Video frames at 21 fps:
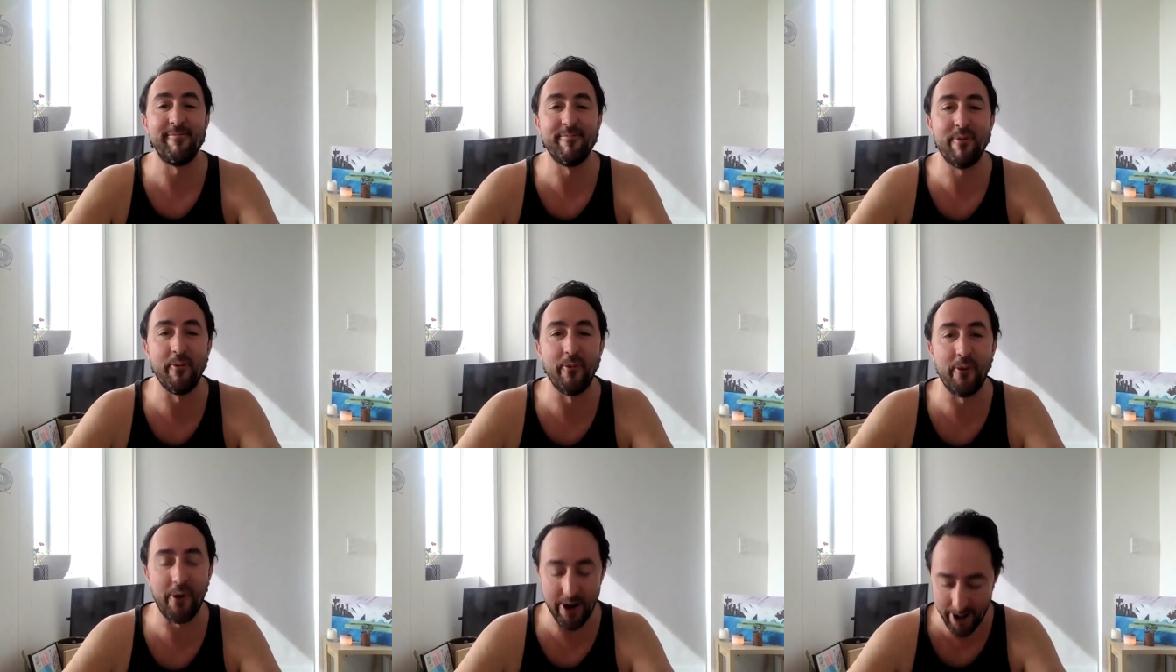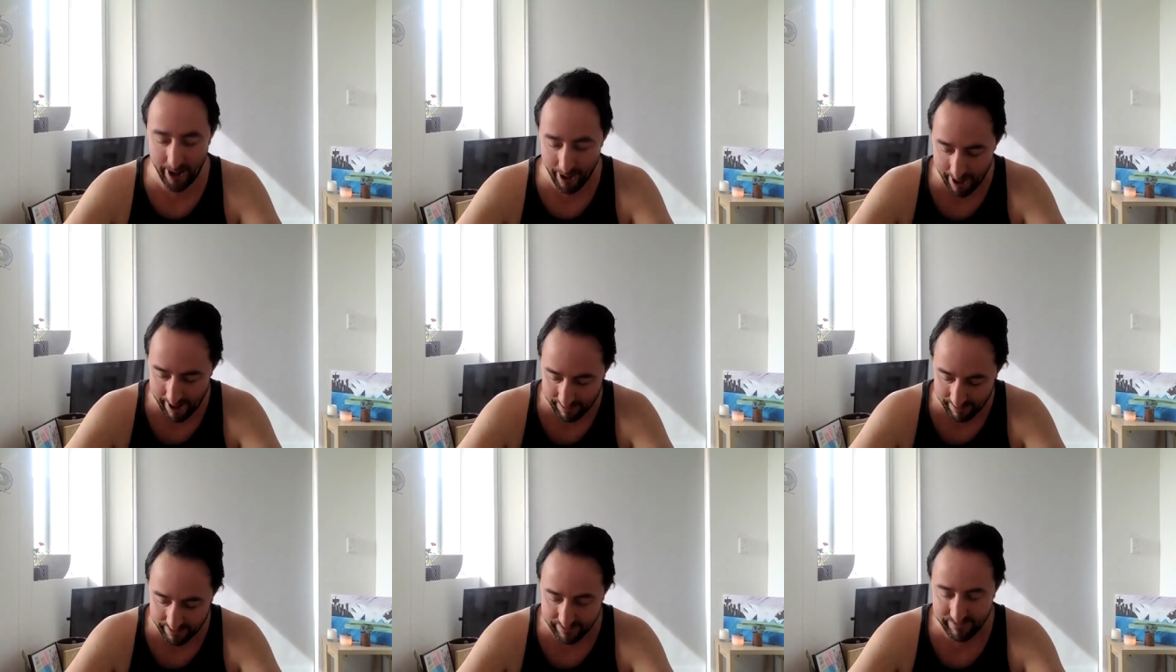What
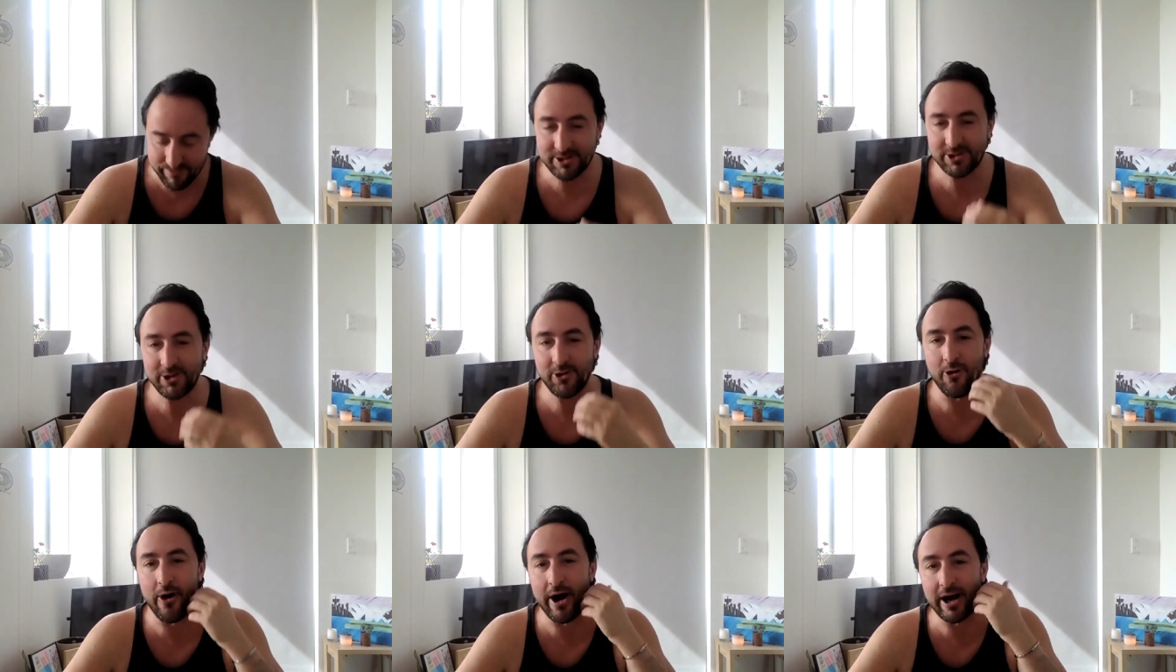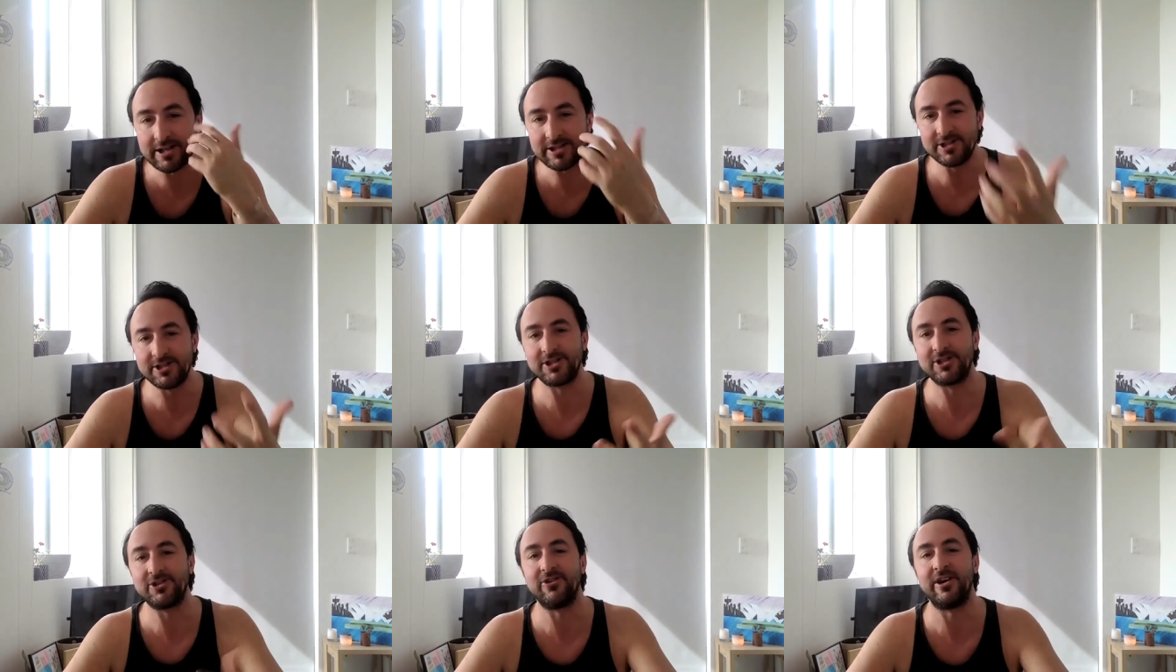I'm trying
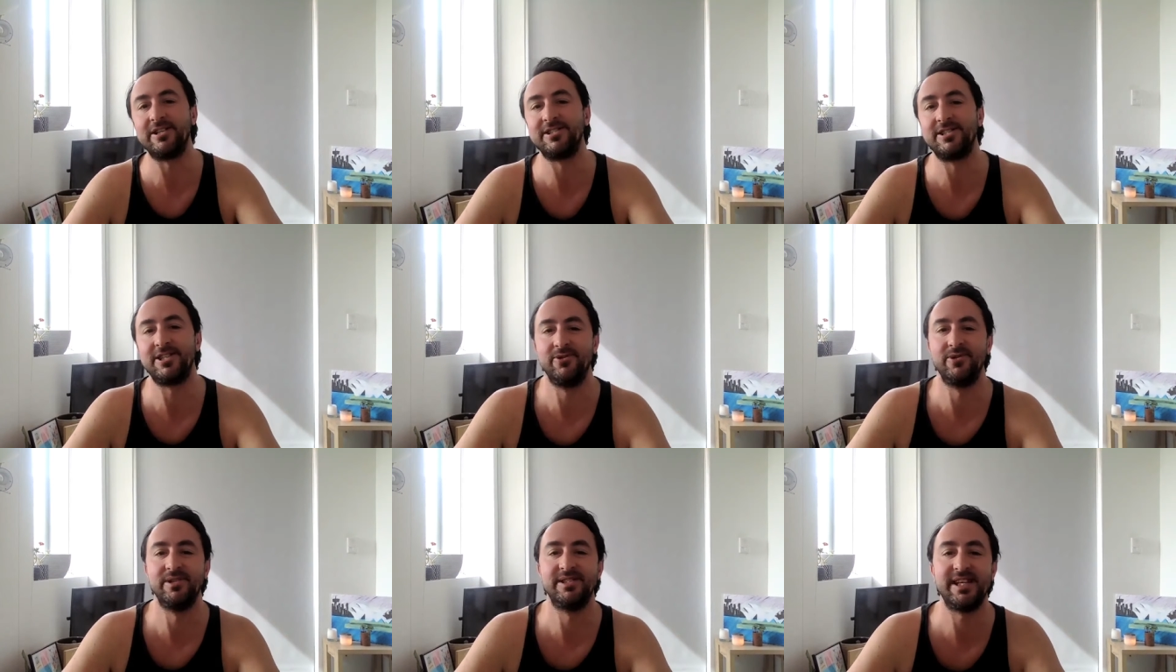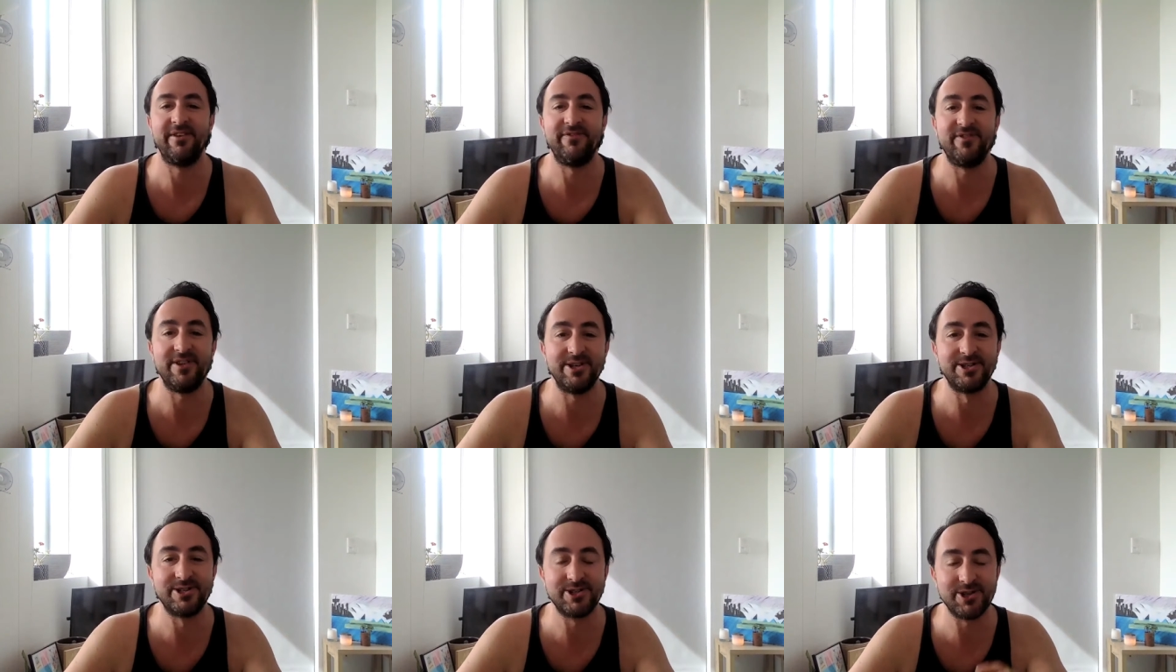to stress to you is,
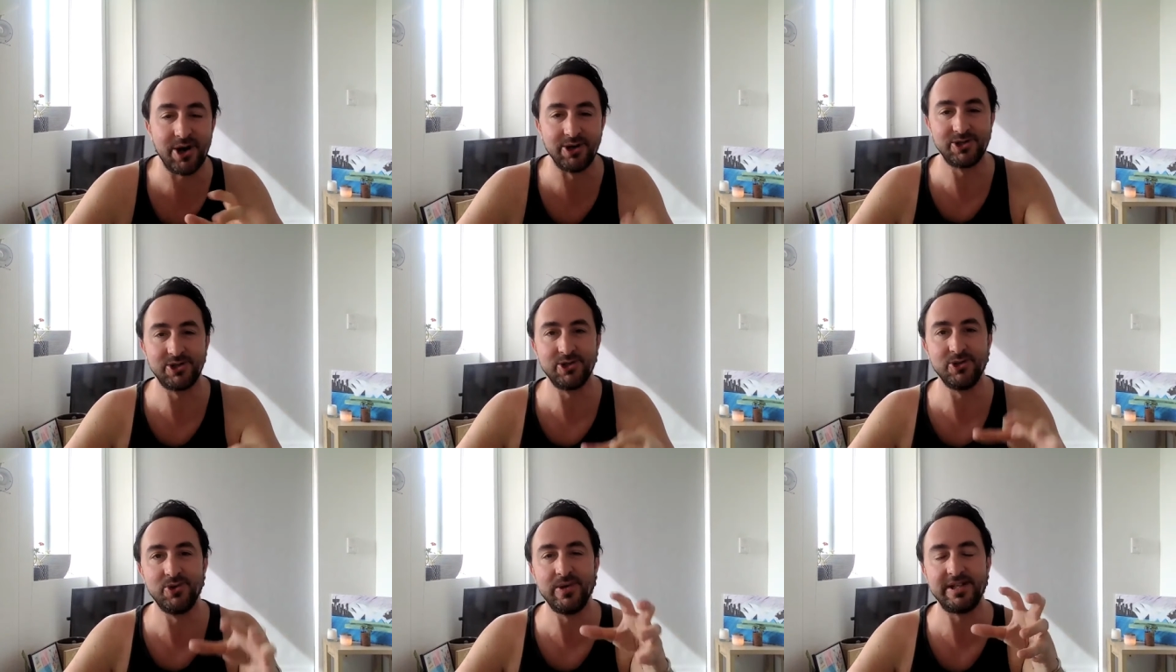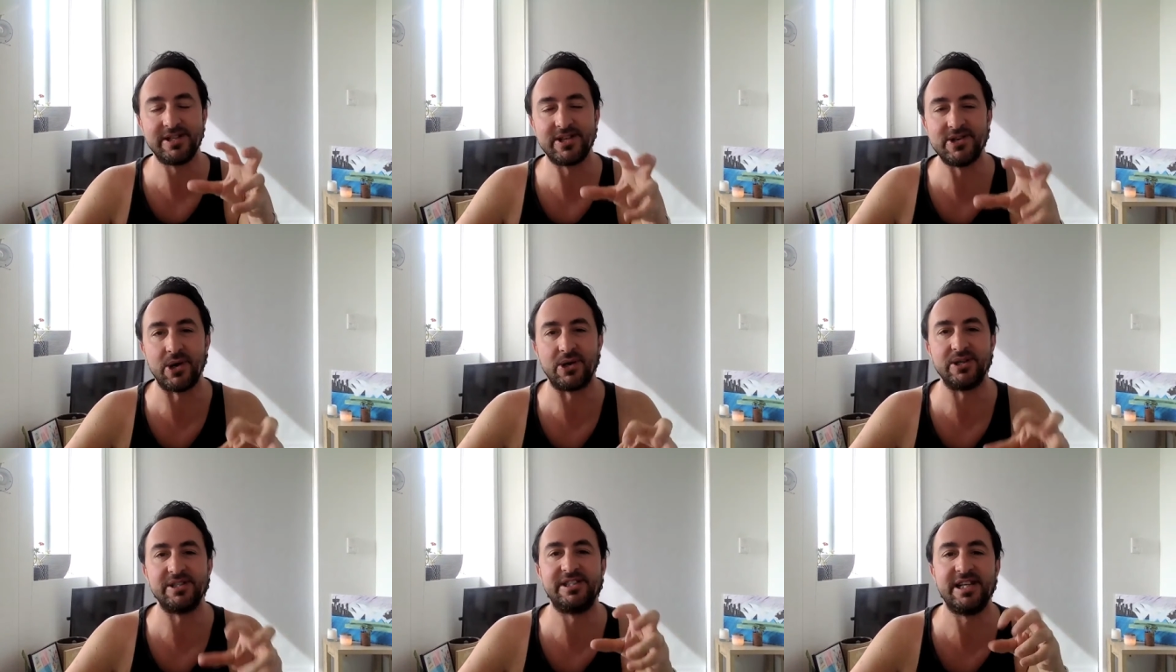if your social is
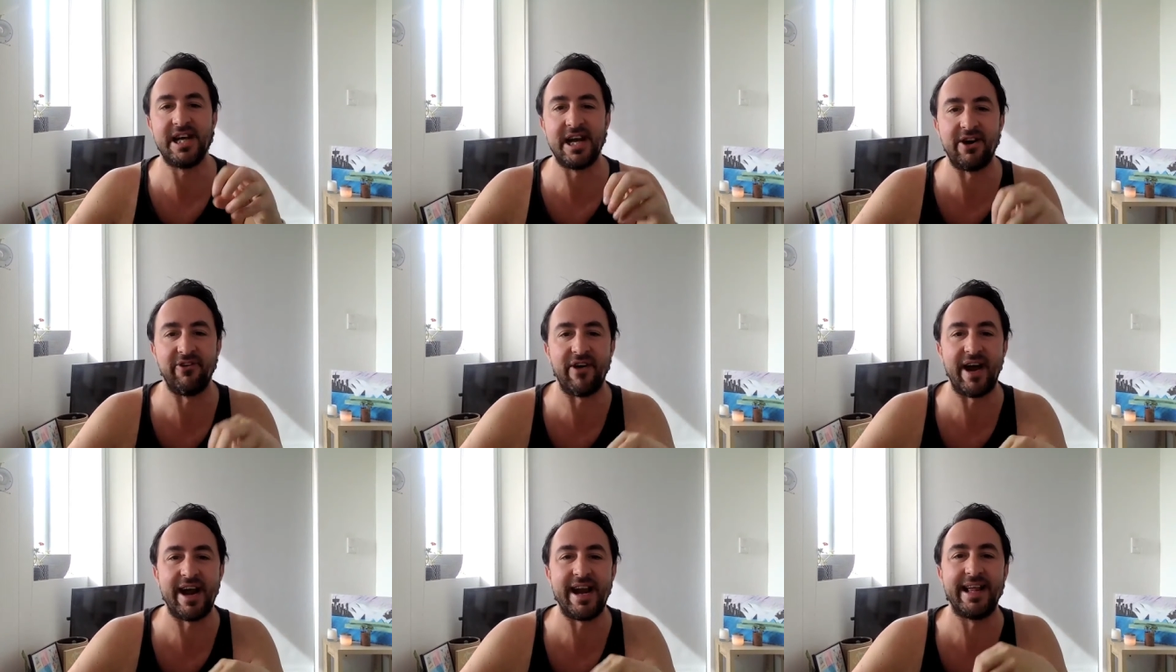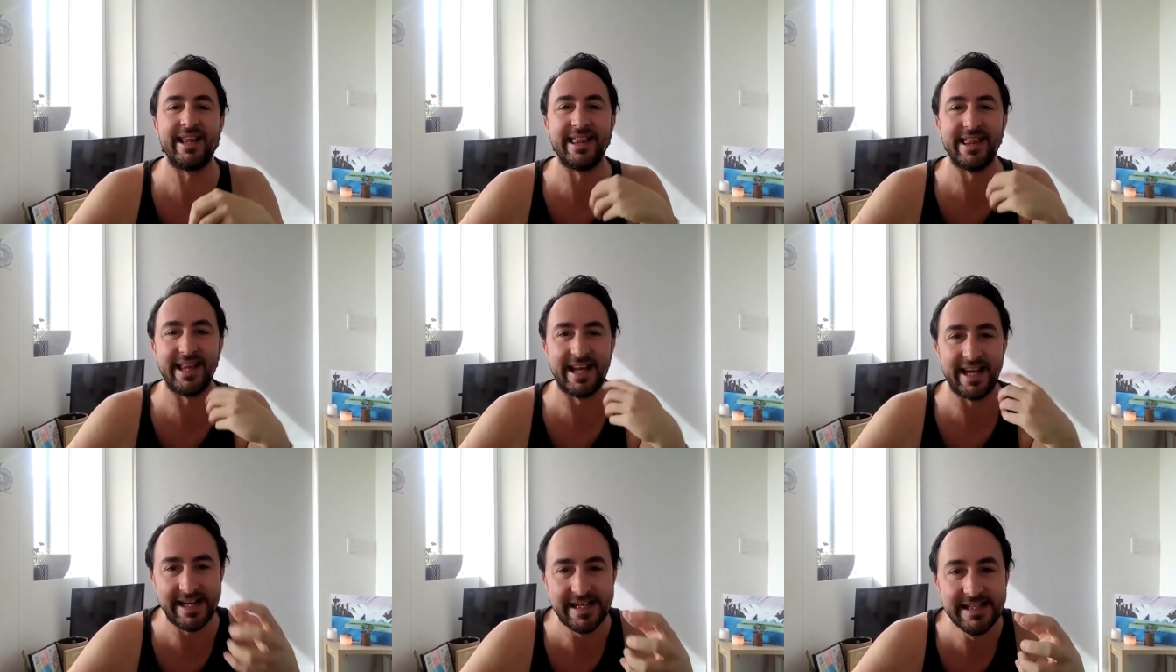not generating
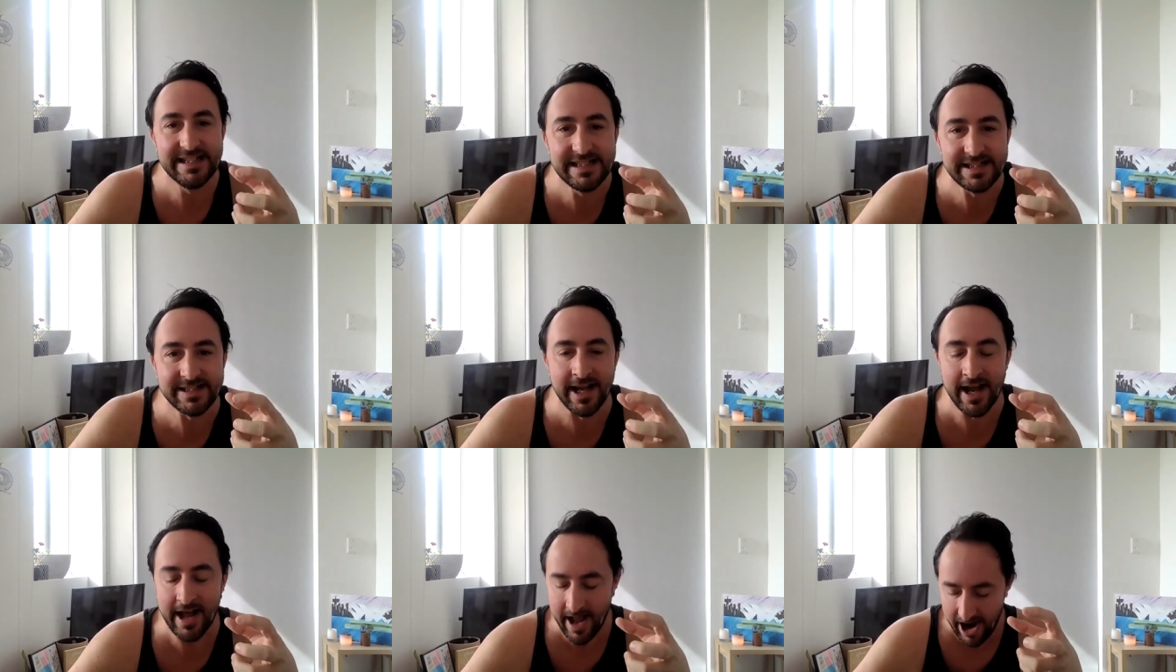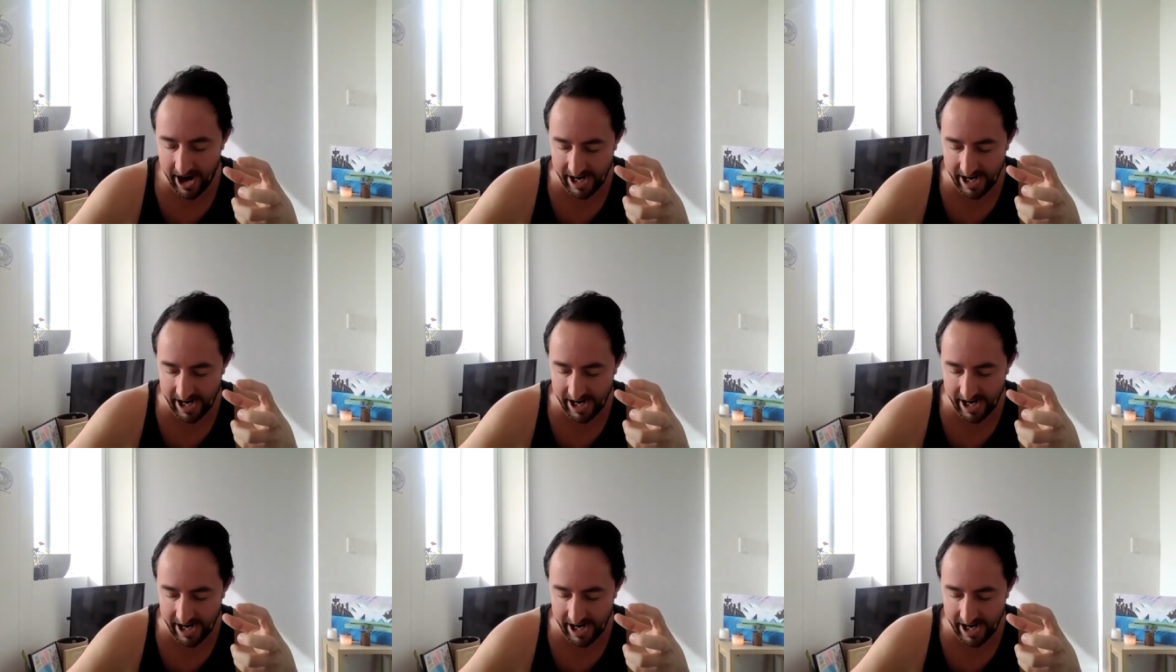leads,